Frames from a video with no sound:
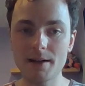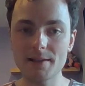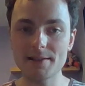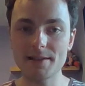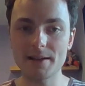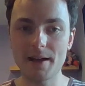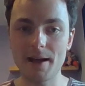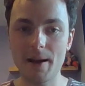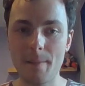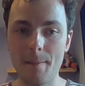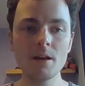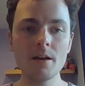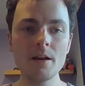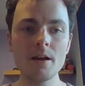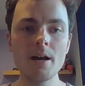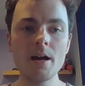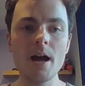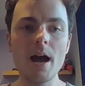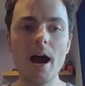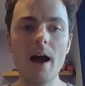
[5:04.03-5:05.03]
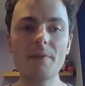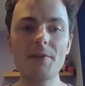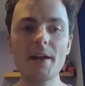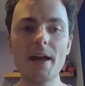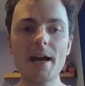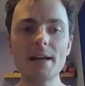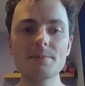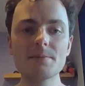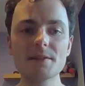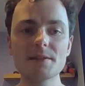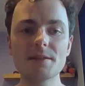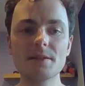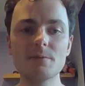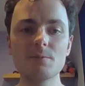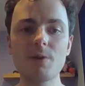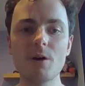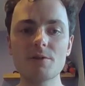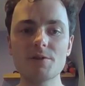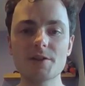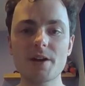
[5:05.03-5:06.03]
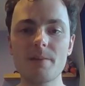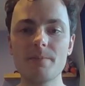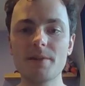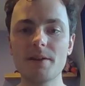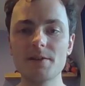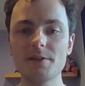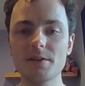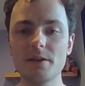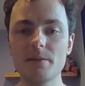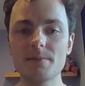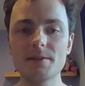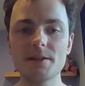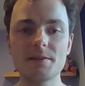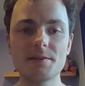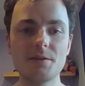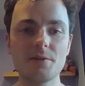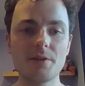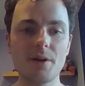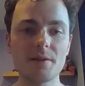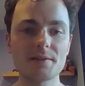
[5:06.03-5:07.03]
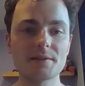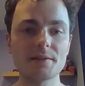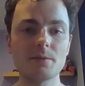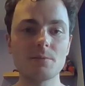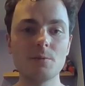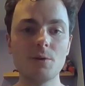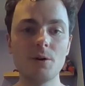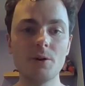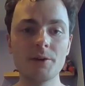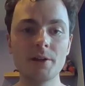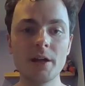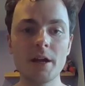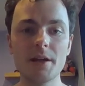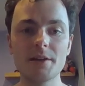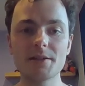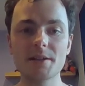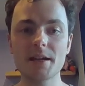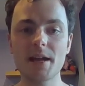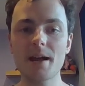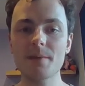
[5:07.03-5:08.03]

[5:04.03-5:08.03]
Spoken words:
Thiam. At the Edmonton World Championships in 2001, Thiam